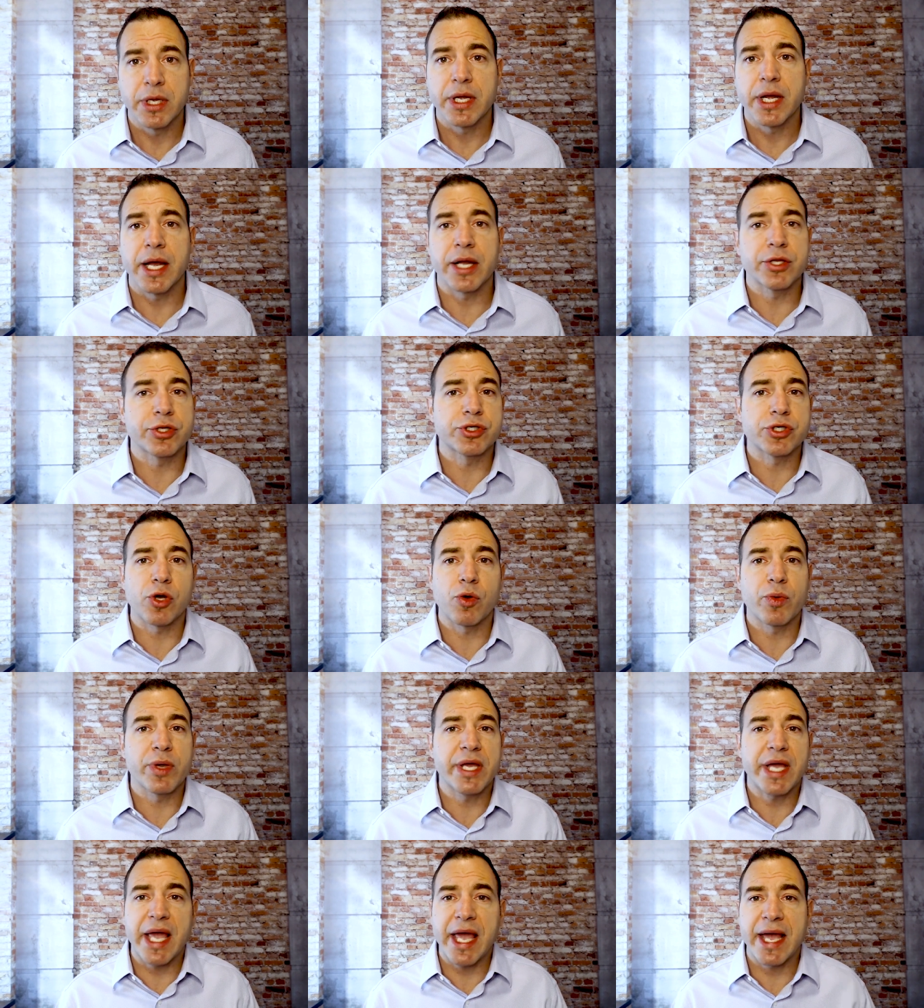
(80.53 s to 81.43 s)
And so
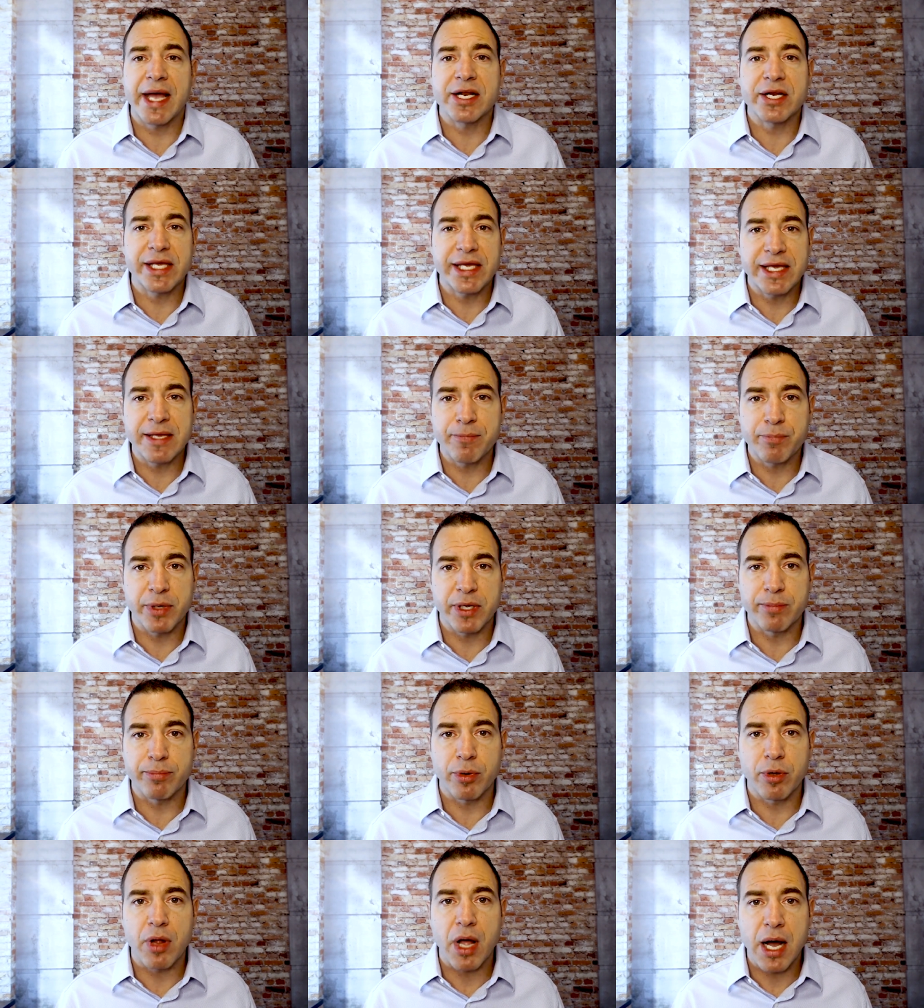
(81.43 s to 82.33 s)
we can't keep
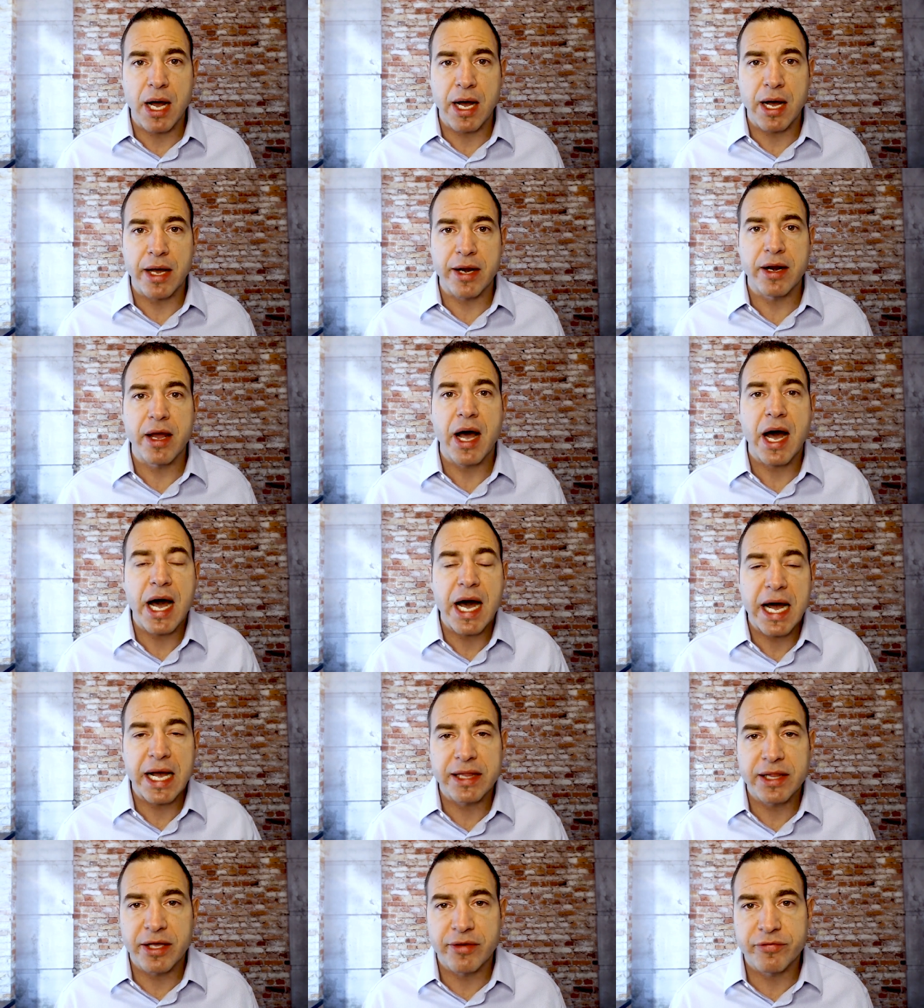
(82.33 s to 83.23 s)
people on
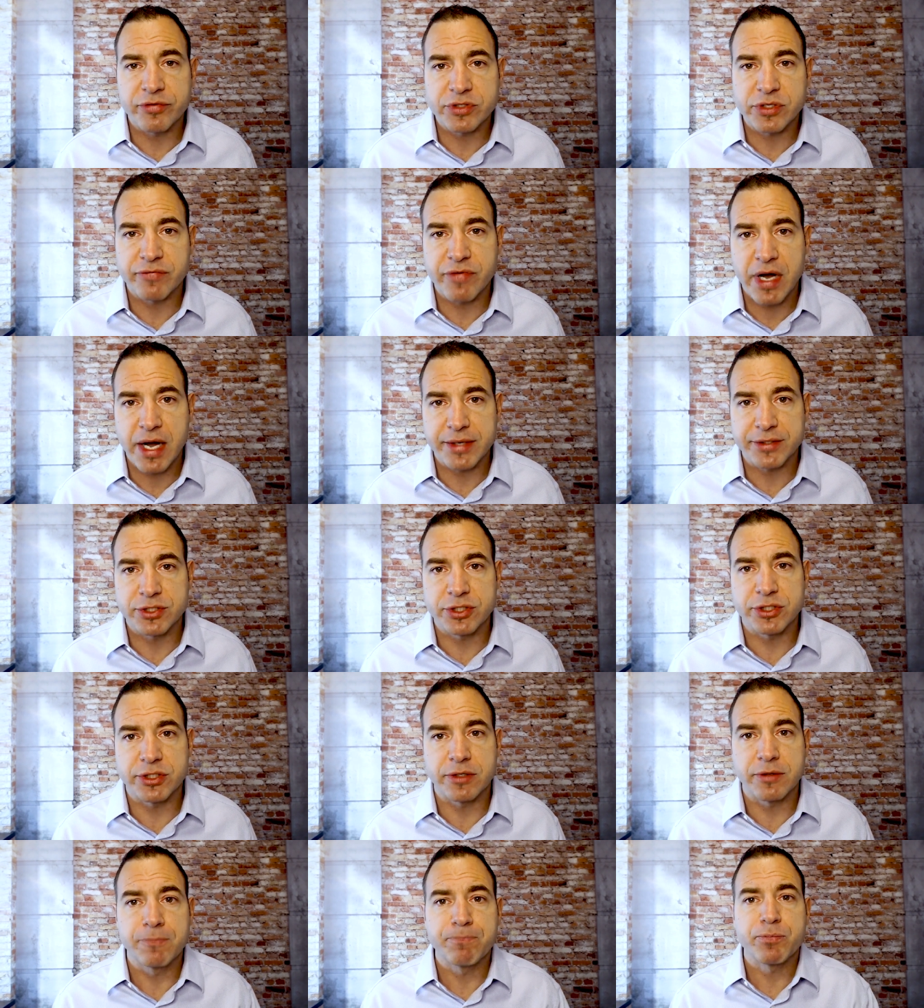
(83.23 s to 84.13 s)
high levels of
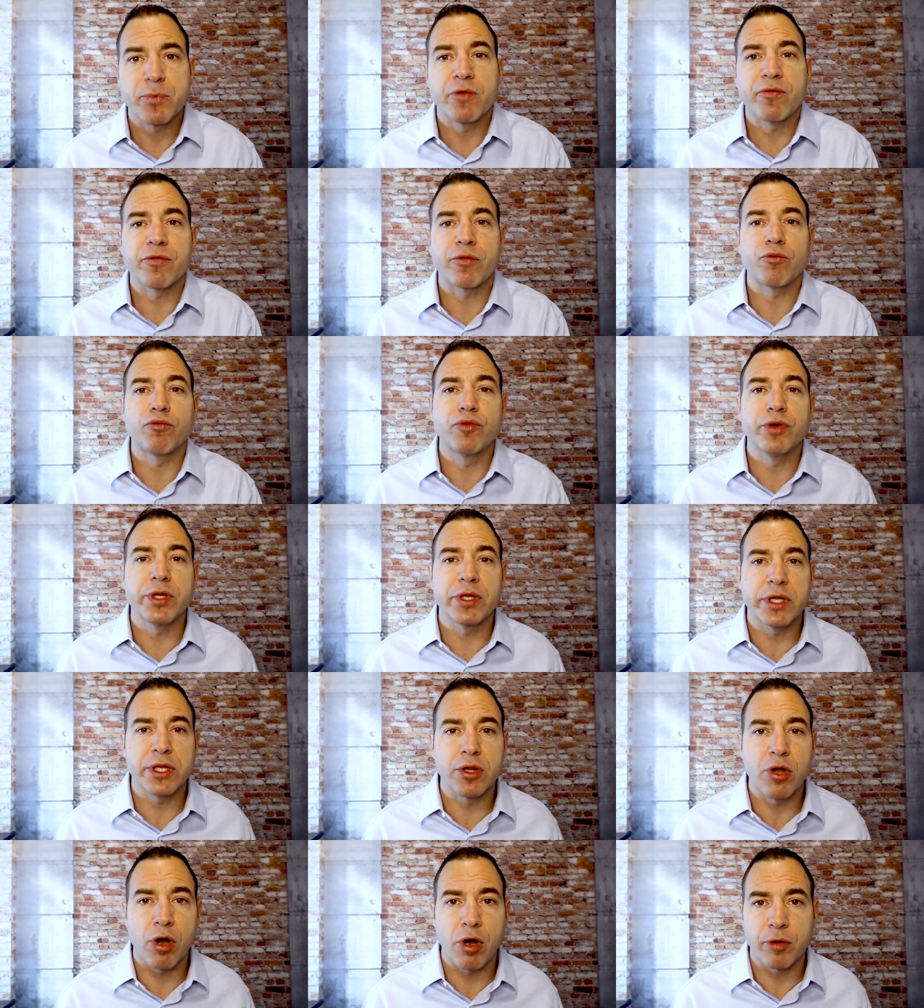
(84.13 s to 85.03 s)
oxygen for really
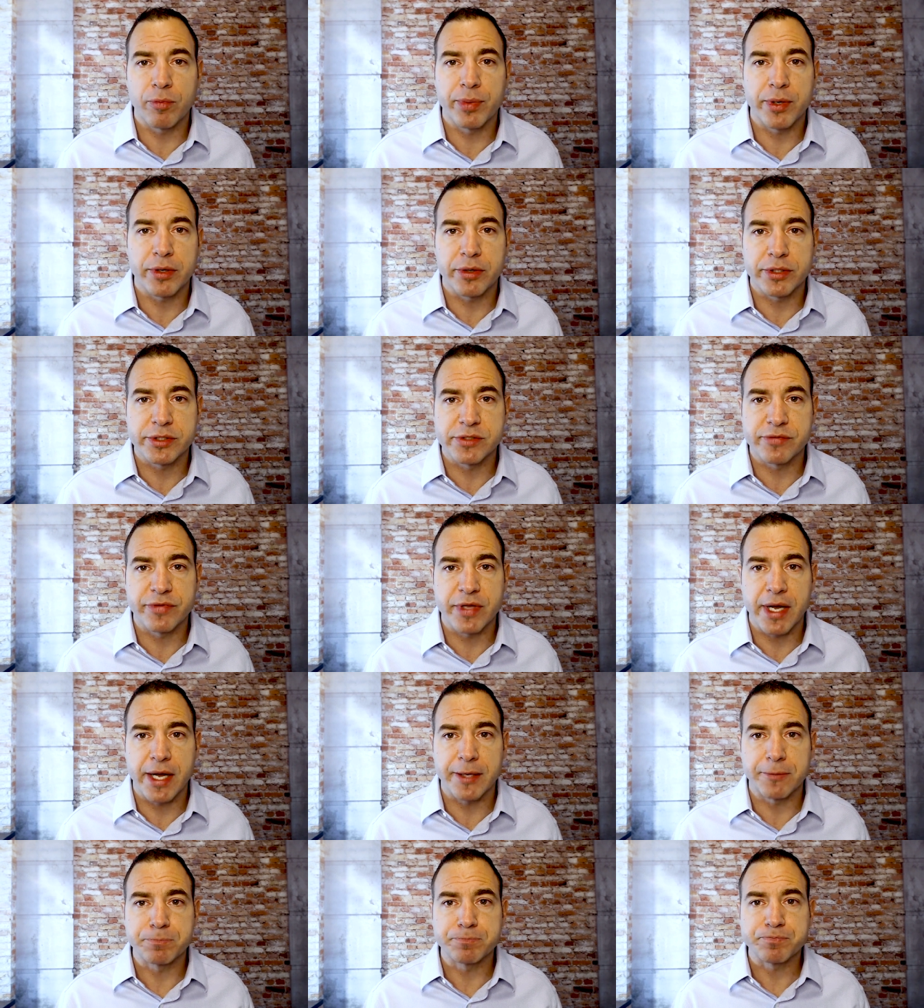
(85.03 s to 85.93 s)
long periods of
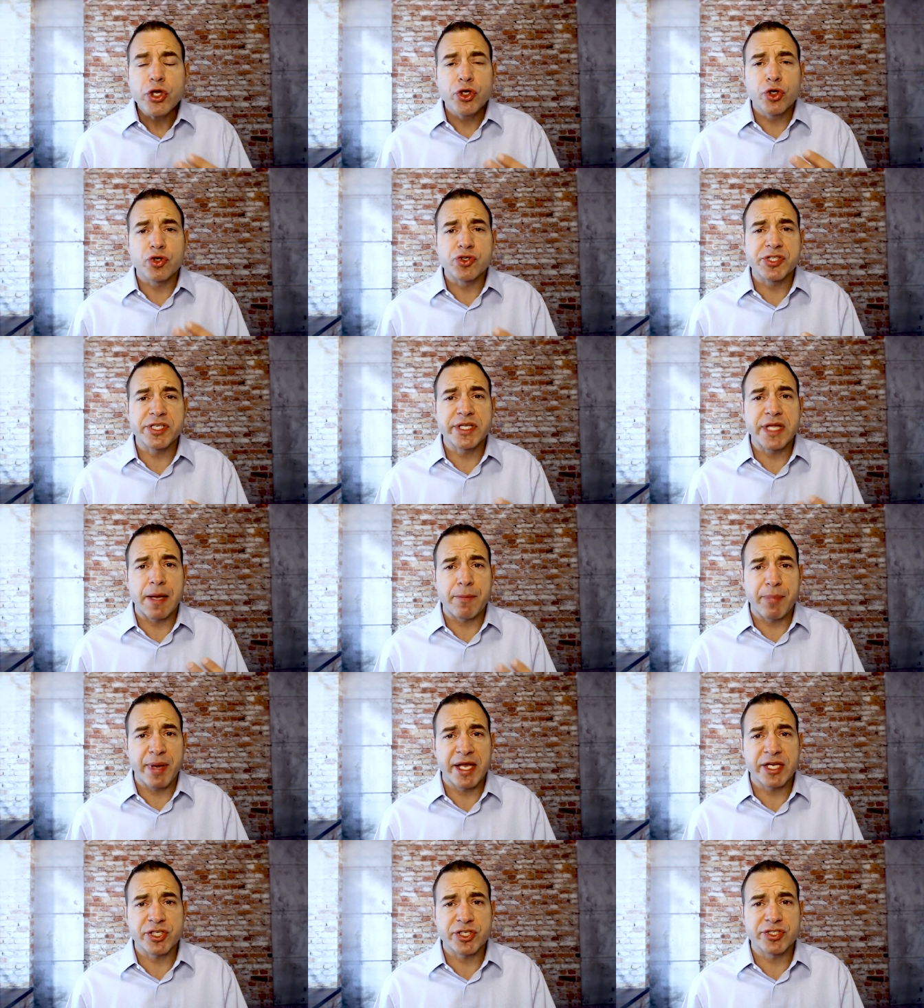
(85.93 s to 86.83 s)
time. You'll see that
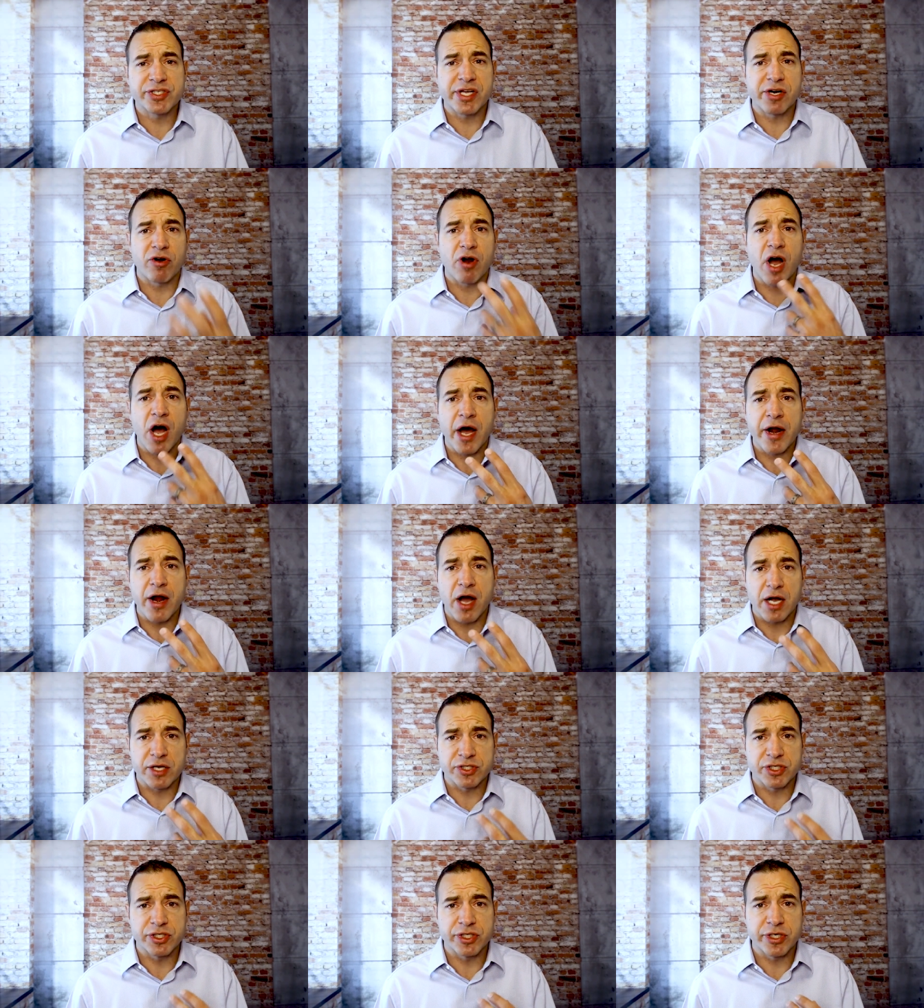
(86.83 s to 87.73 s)
patients that are on
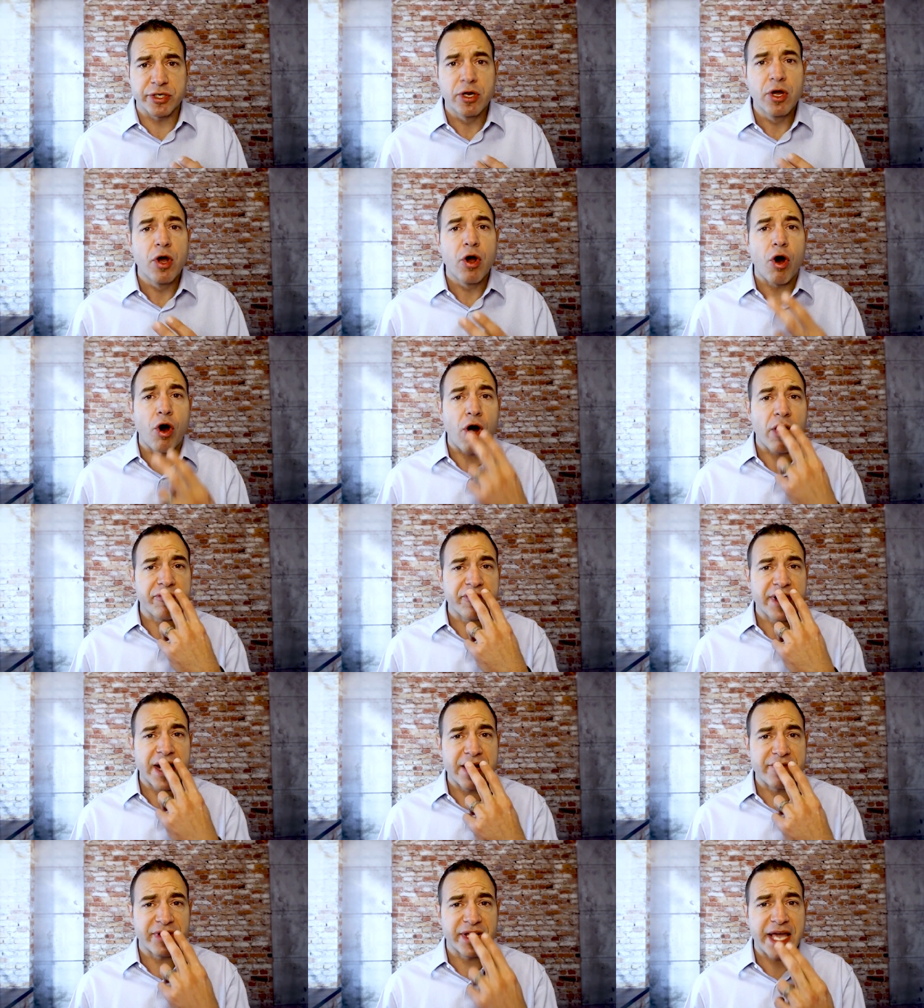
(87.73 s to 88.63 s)
oxygen often
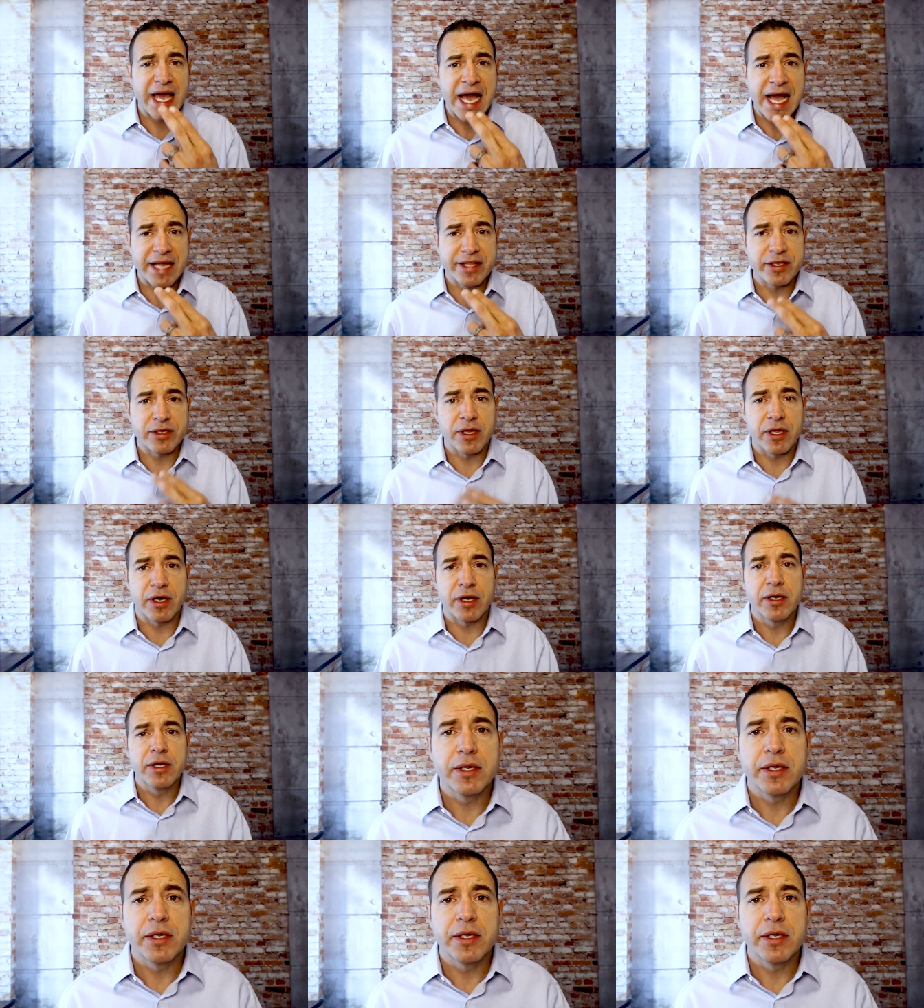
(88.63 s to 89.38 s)
have a cannula,